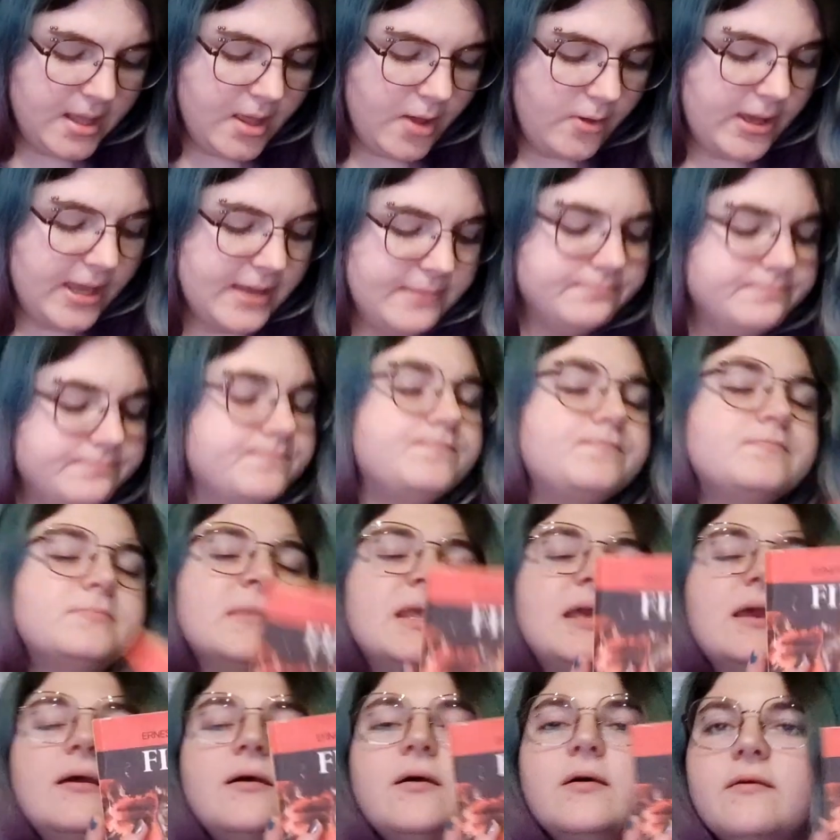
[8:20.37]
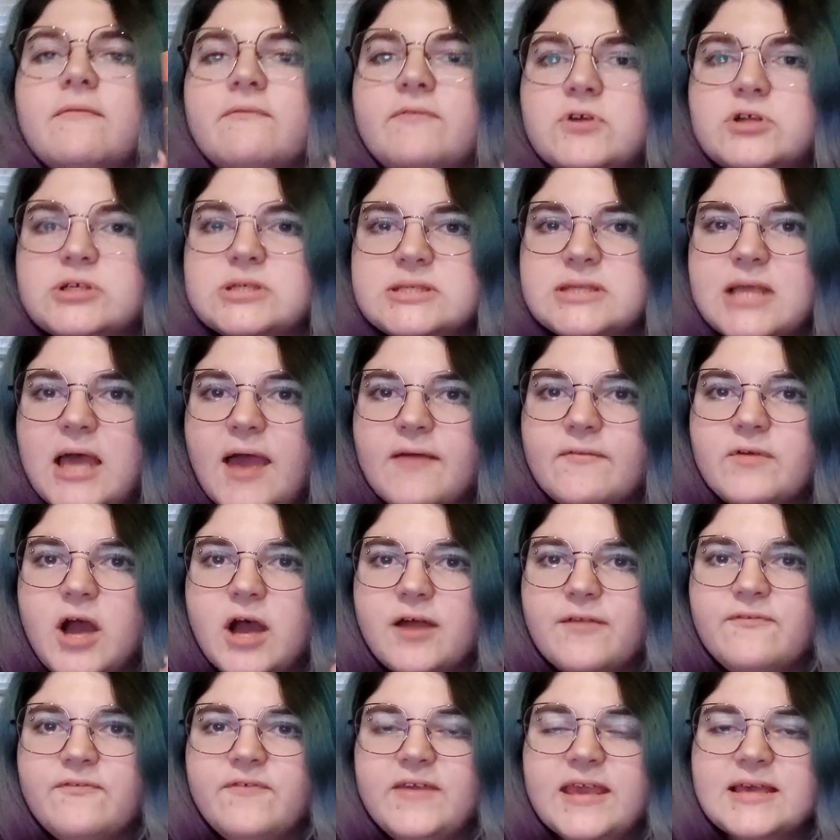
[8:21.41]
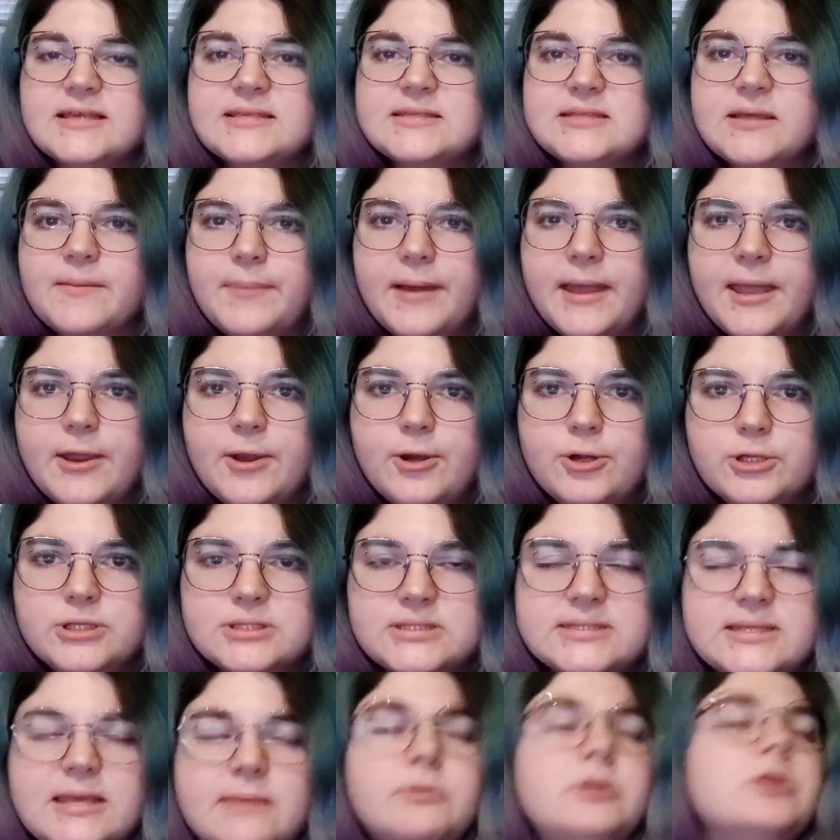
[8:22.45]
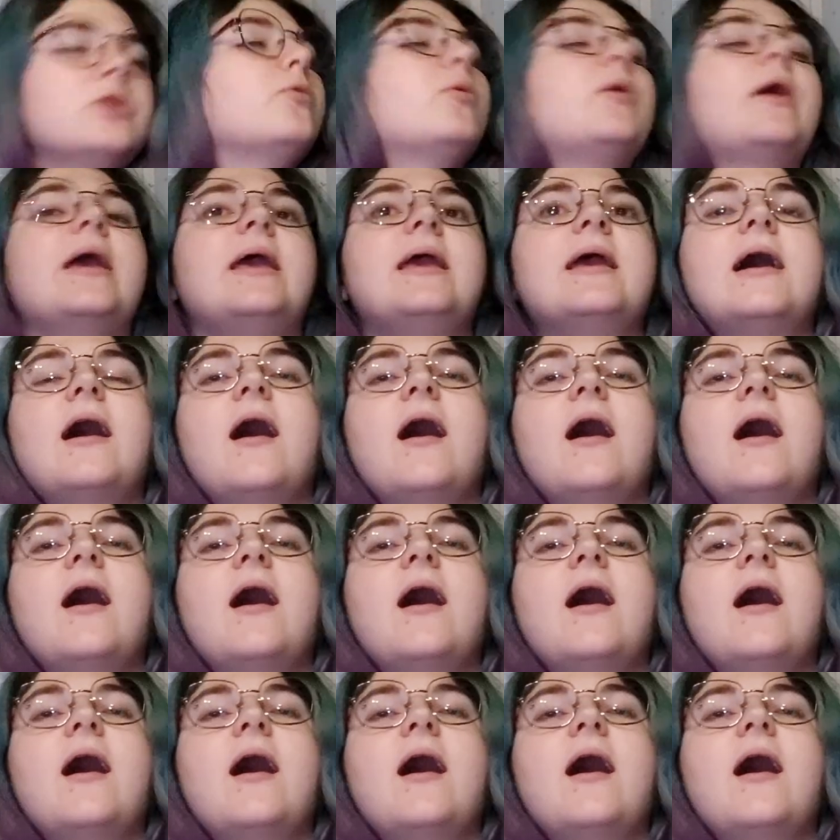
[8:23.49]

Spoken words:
Okay. First, I've got Fiesta by Ernest Hemingway.